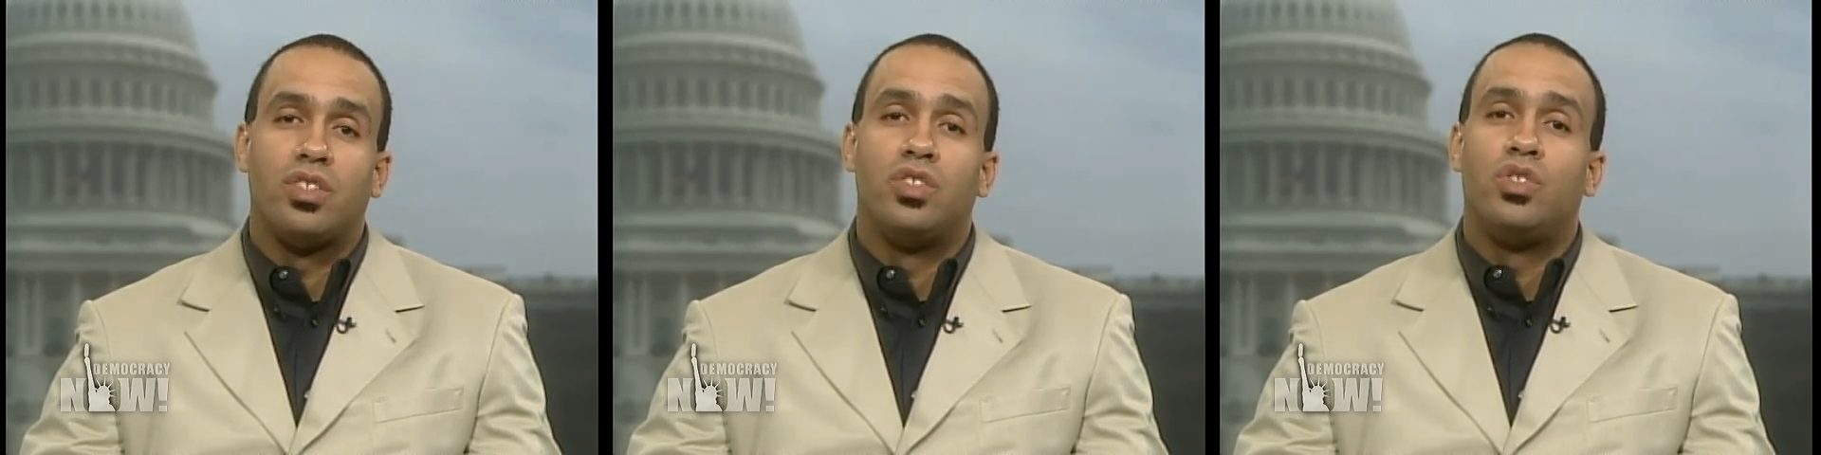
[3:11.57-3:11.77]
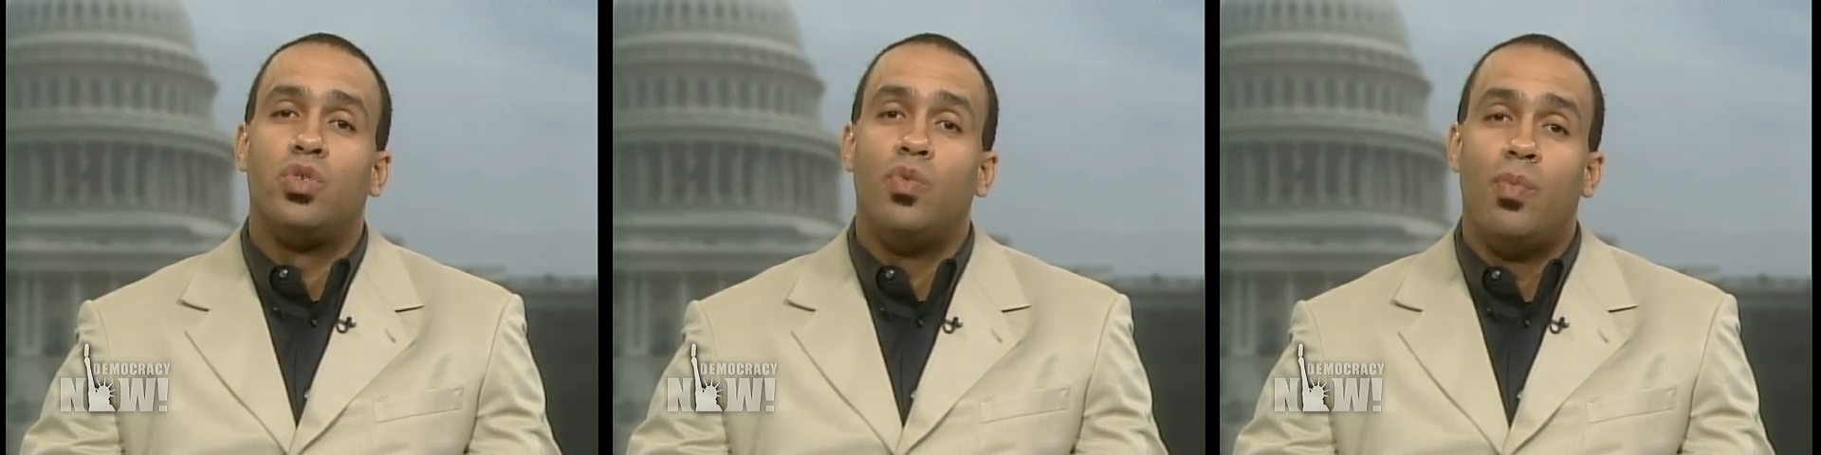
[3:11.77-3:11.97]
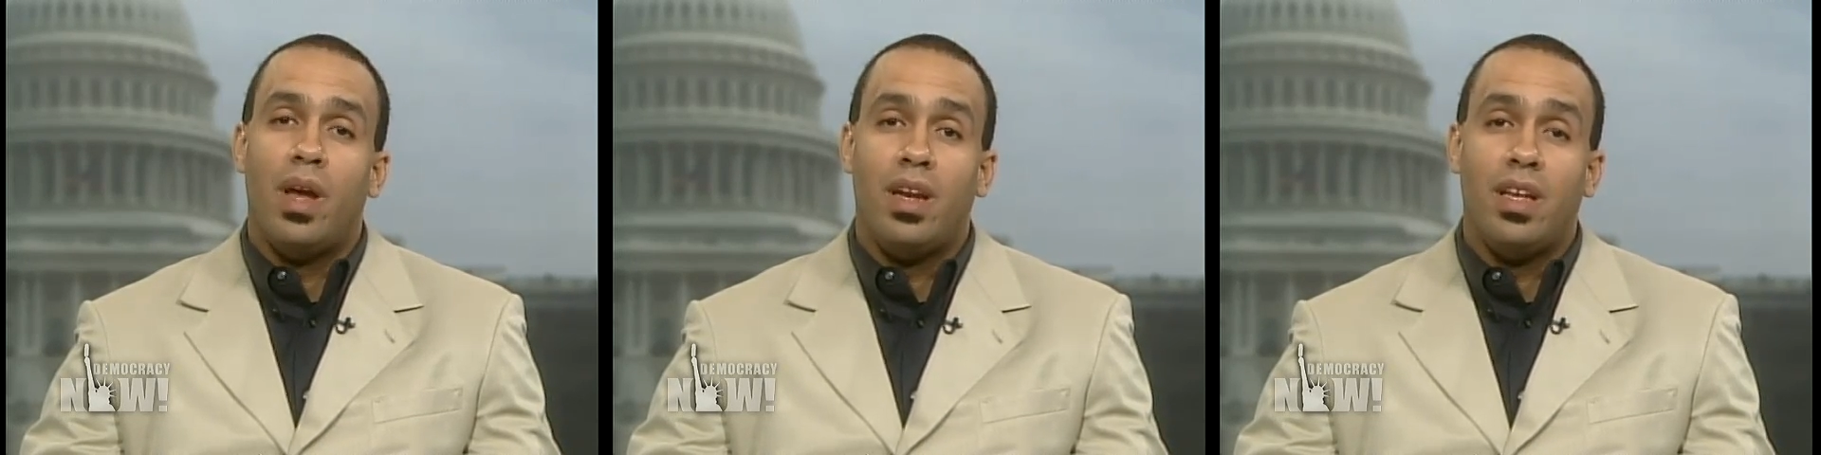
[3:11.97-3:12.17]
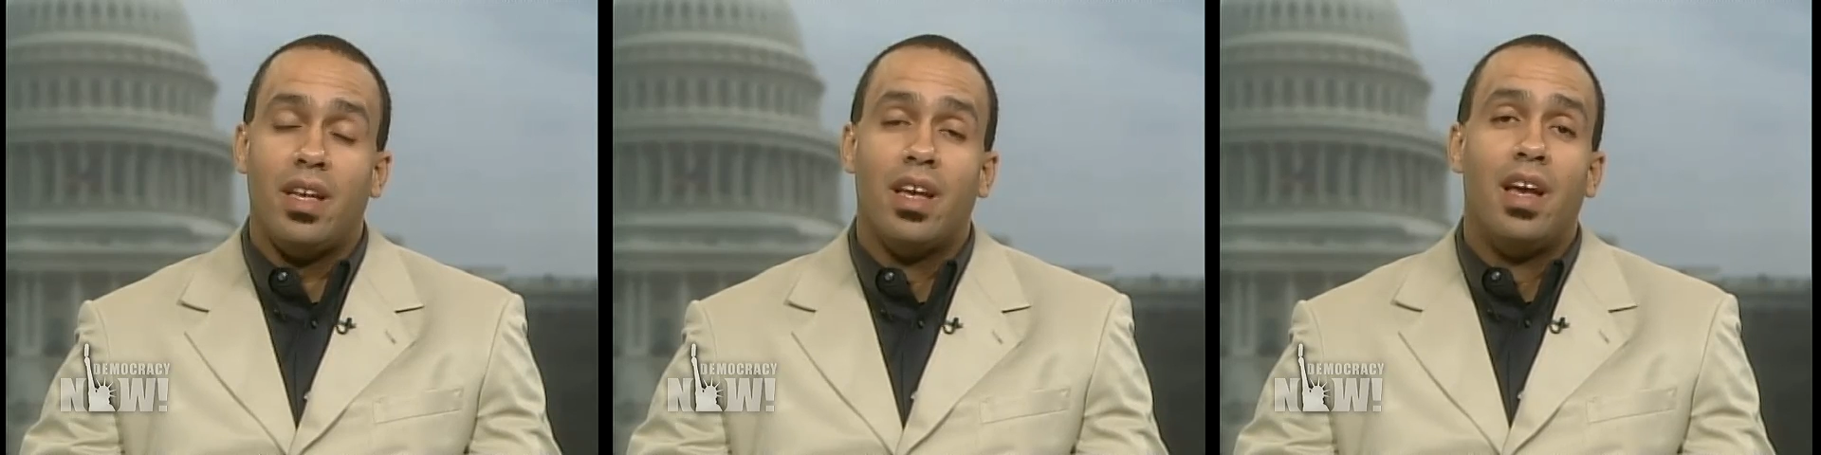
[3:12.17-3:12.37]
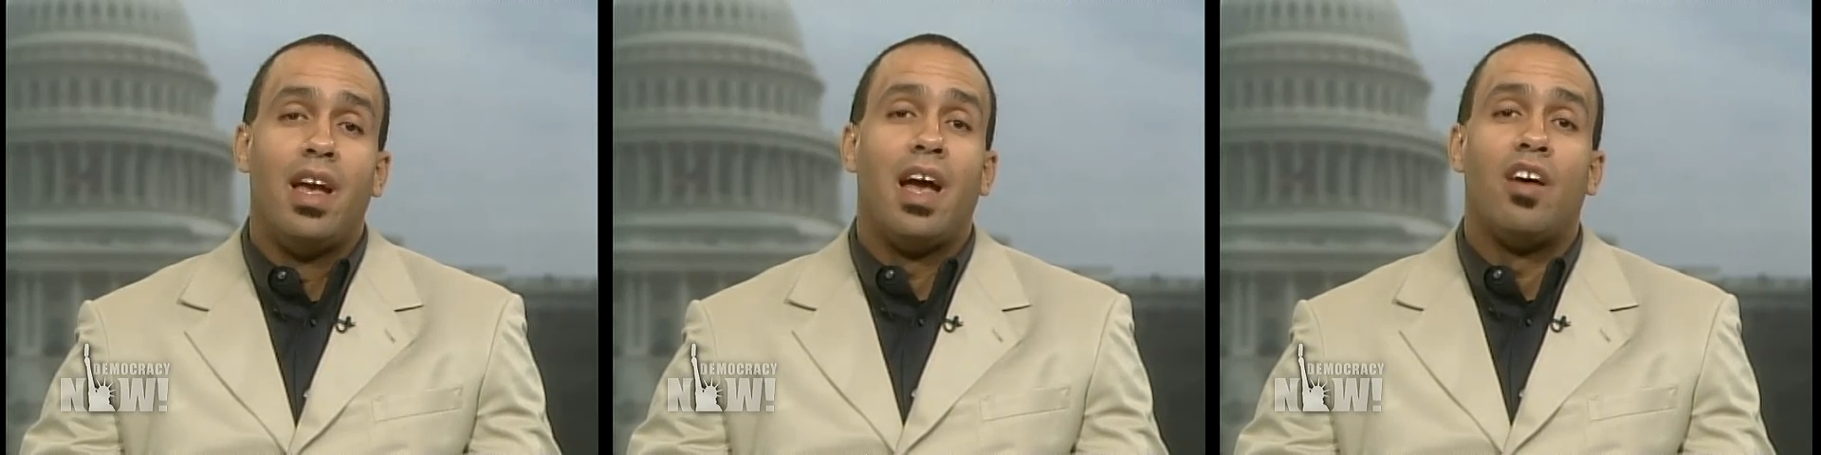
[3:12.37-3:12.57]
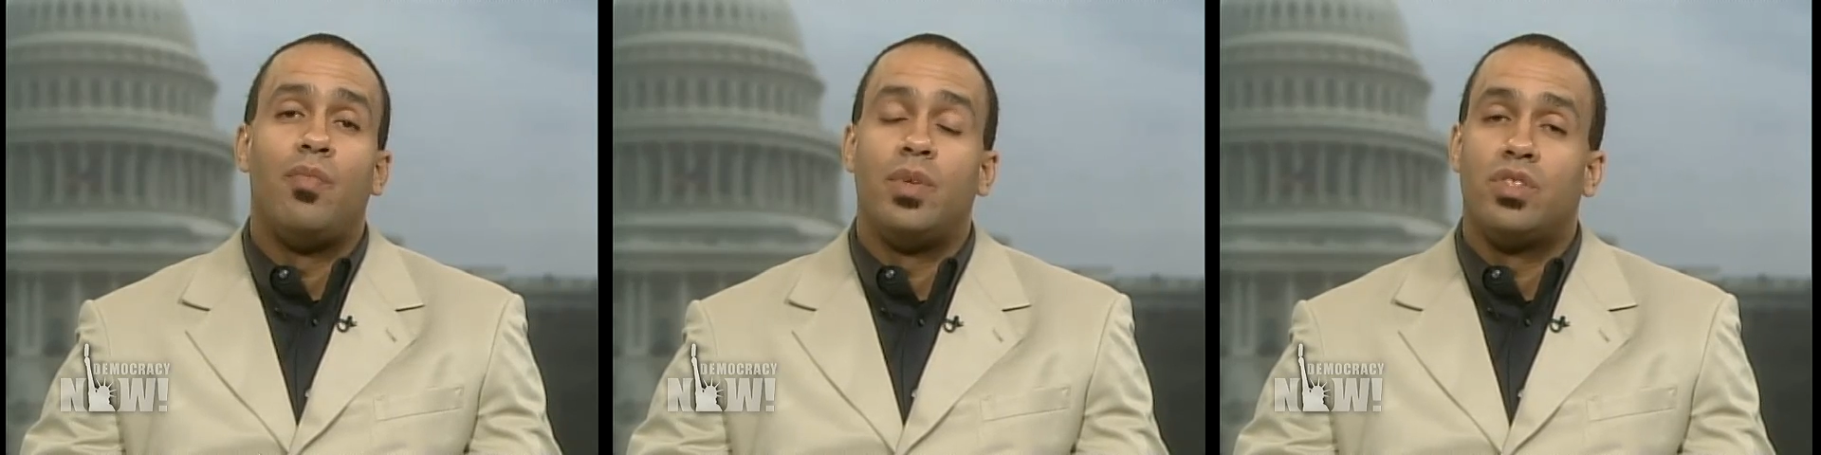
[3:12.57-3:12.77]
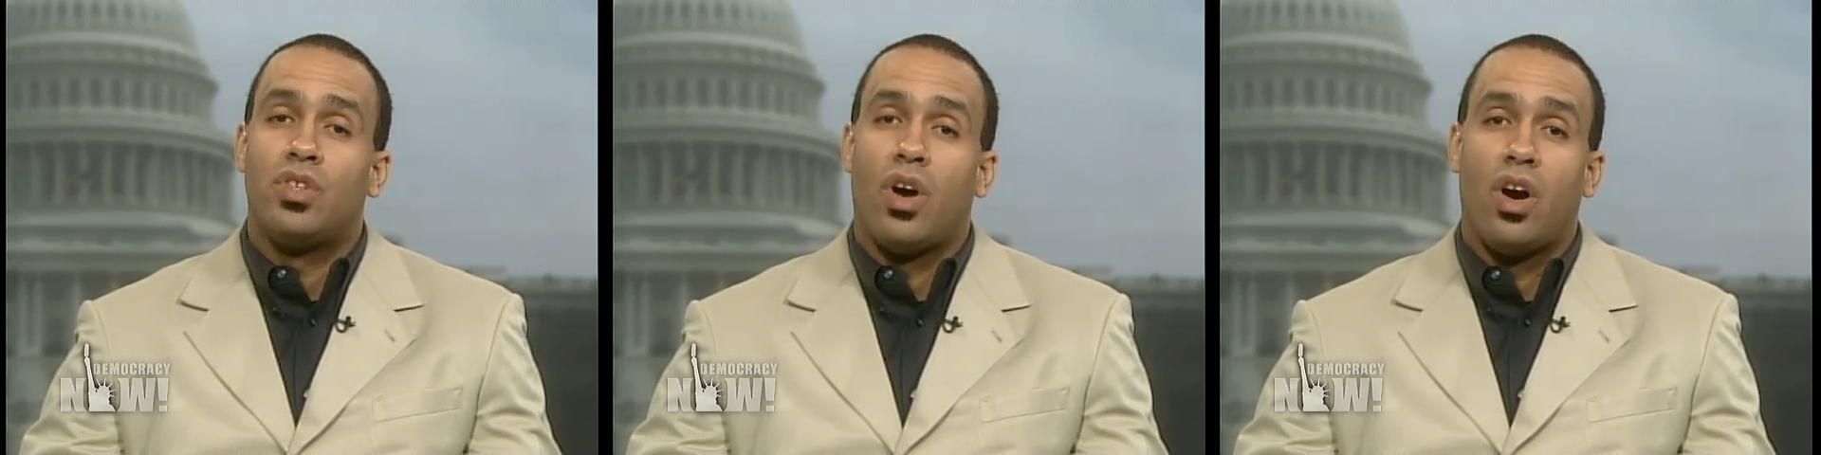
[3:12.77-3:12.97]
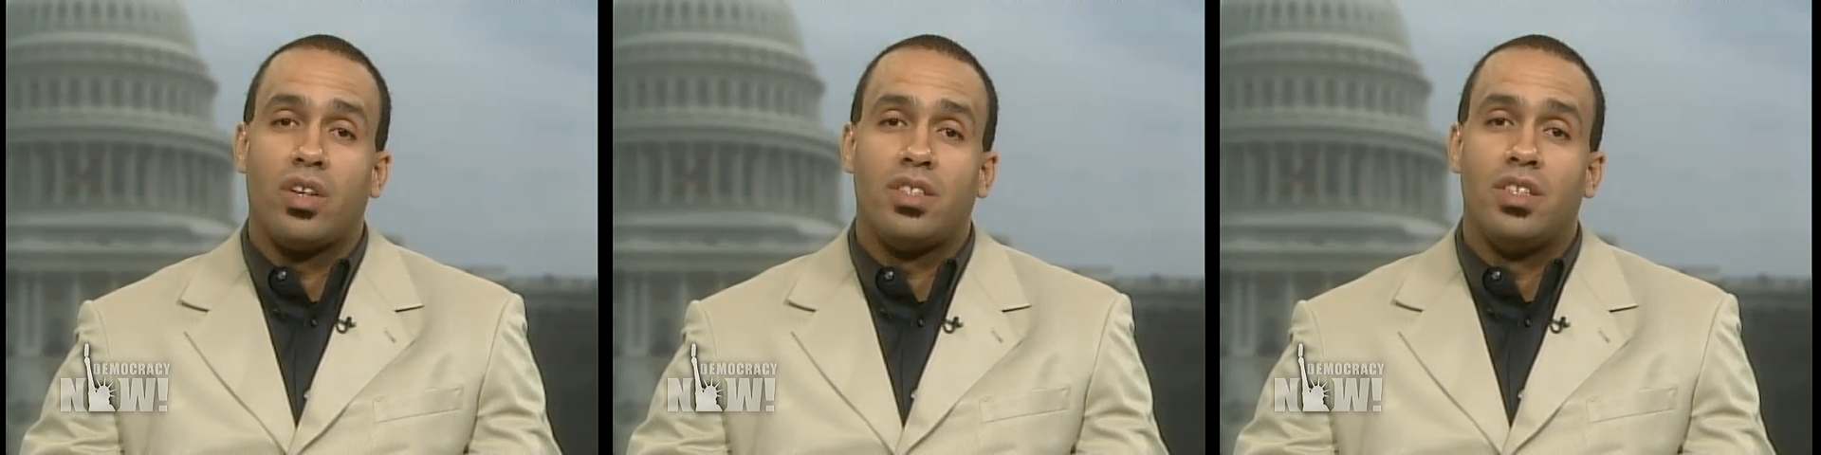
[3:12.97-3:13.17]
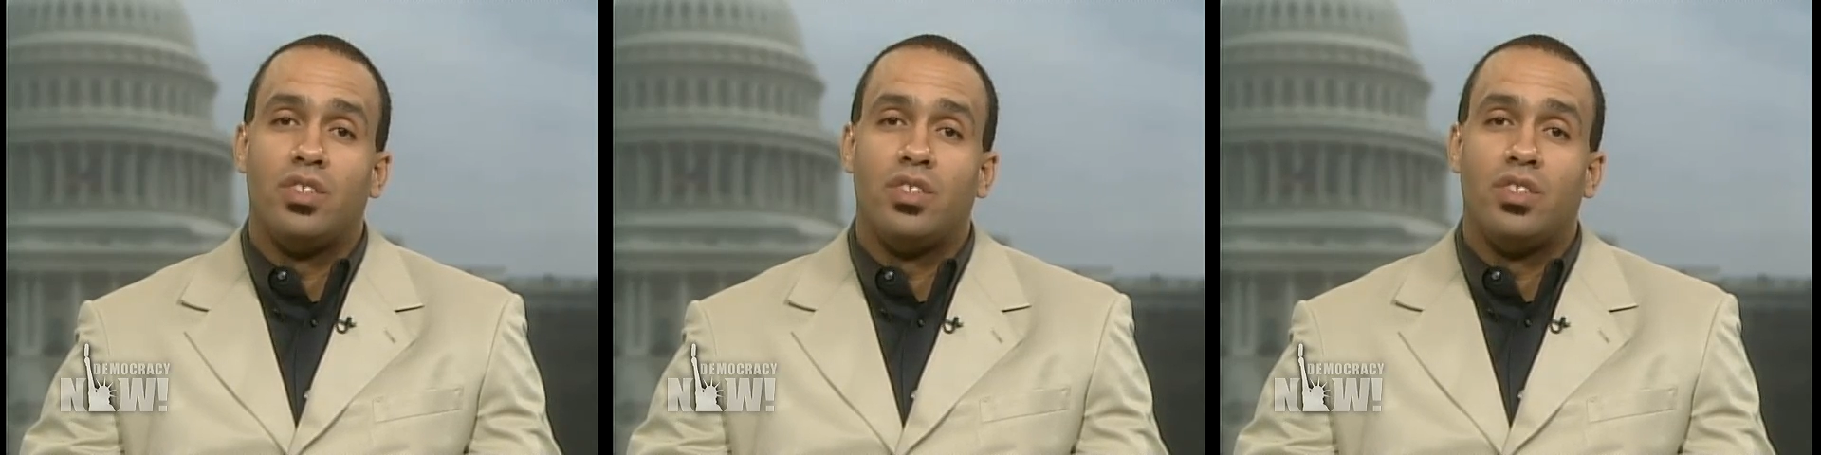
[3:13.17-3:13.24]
and too many have been talked